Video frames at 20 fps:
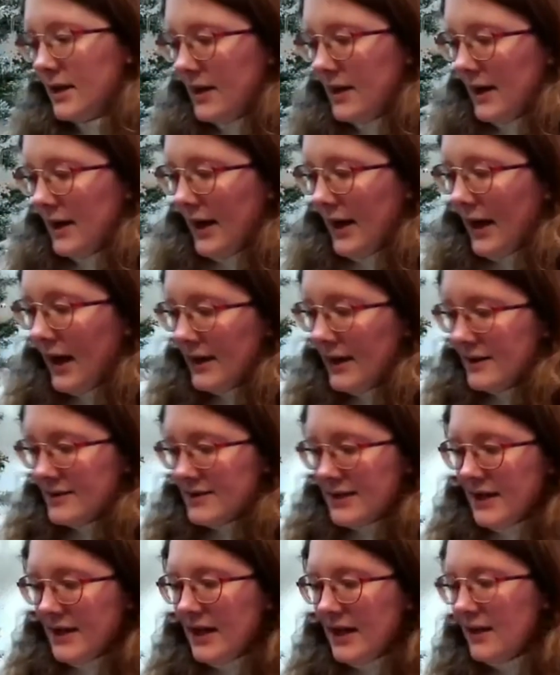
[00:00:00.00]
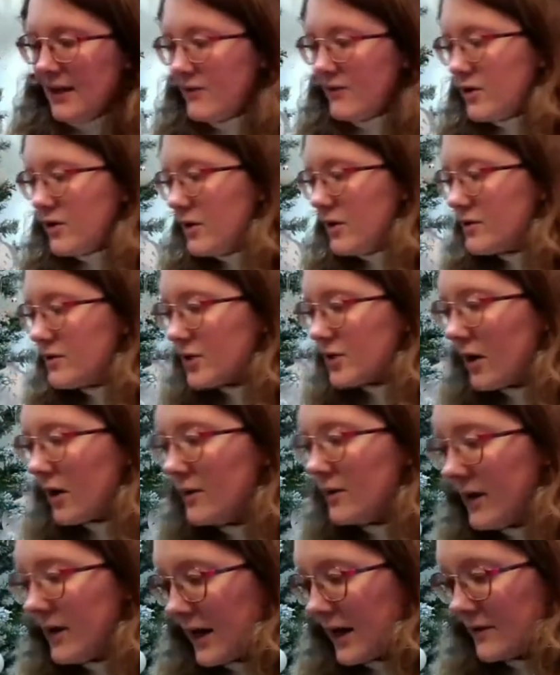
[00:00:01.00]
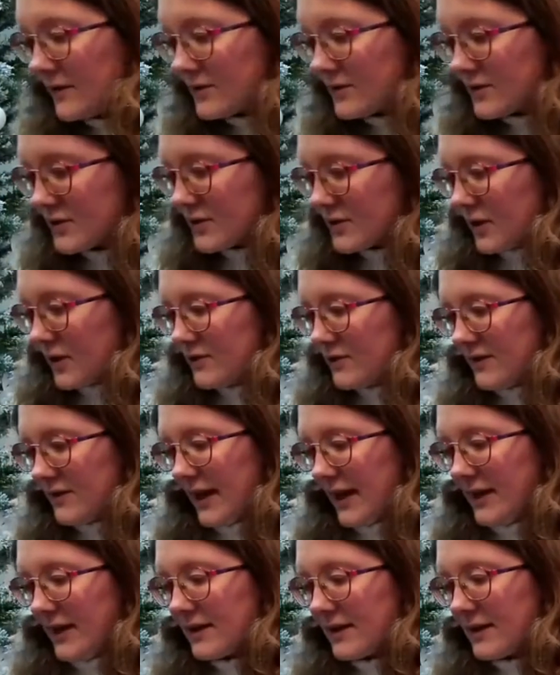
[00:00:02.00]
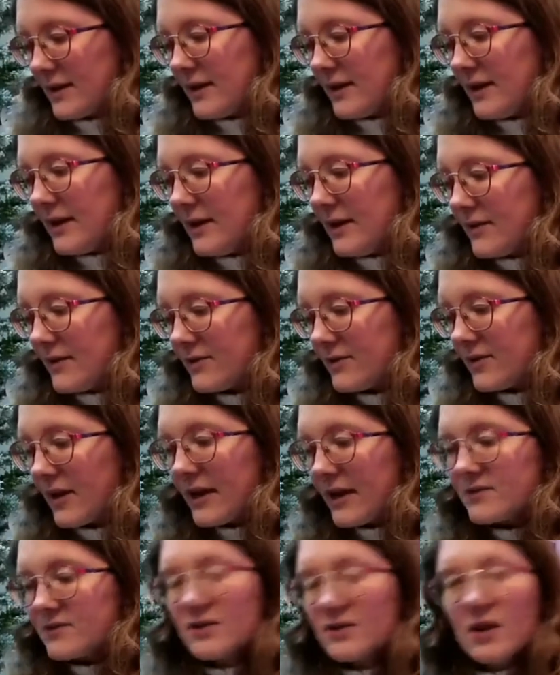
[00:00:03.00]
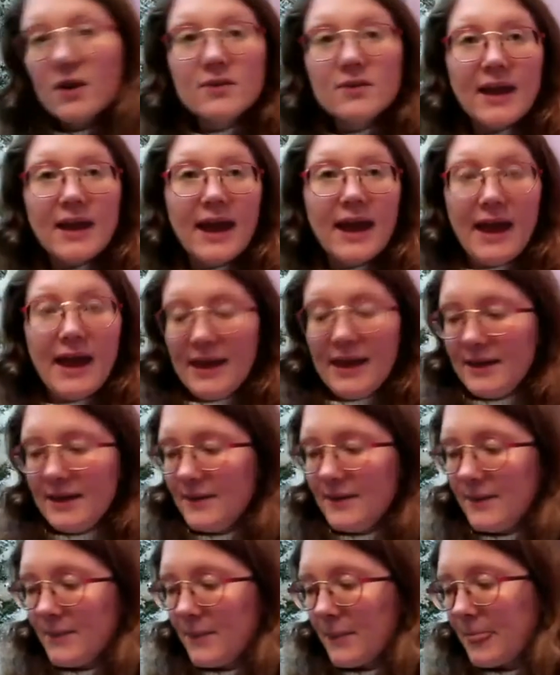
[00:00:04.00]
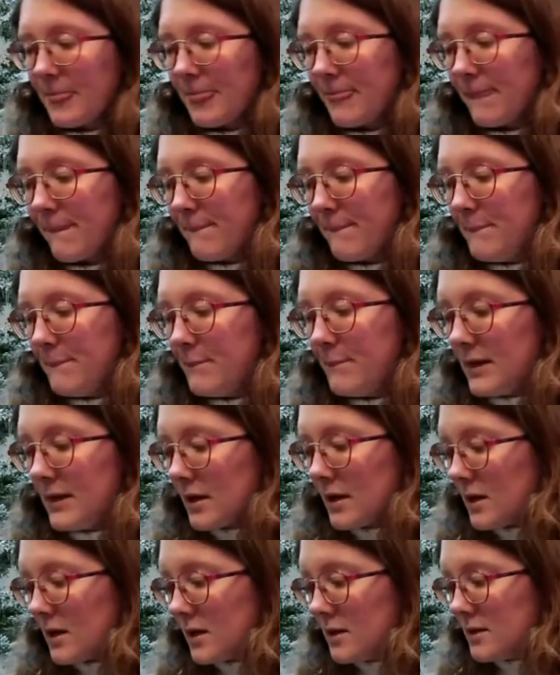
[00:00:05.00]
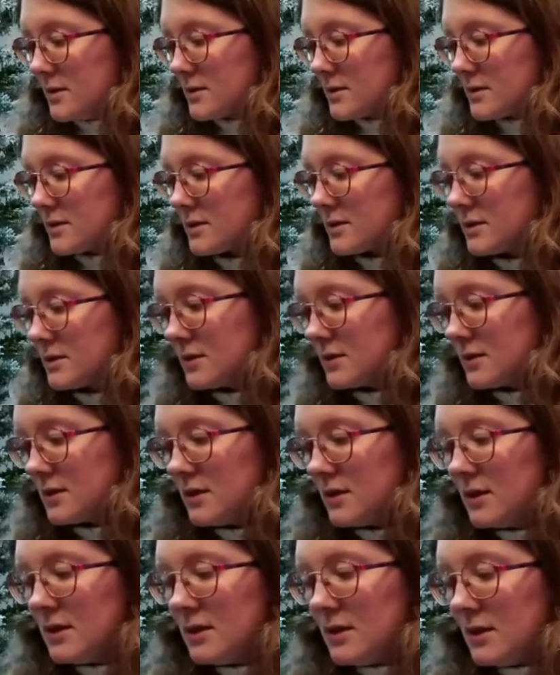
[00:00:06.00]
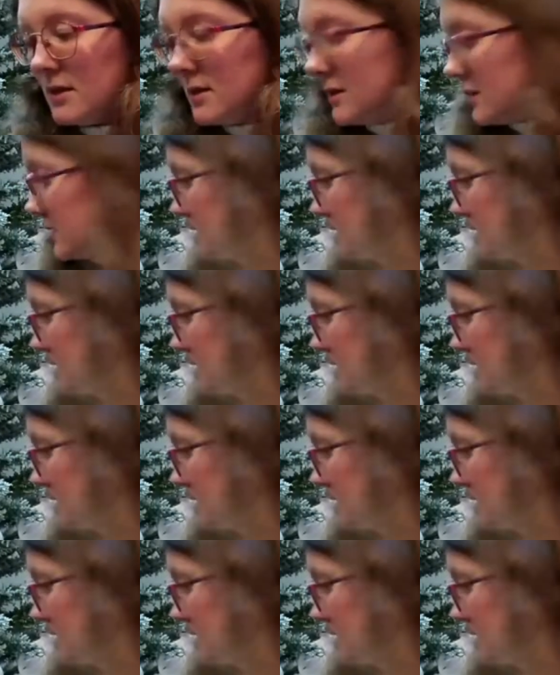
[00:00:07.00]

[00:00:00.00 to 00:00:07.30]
And if you don't have a snowflake, that's okay, because the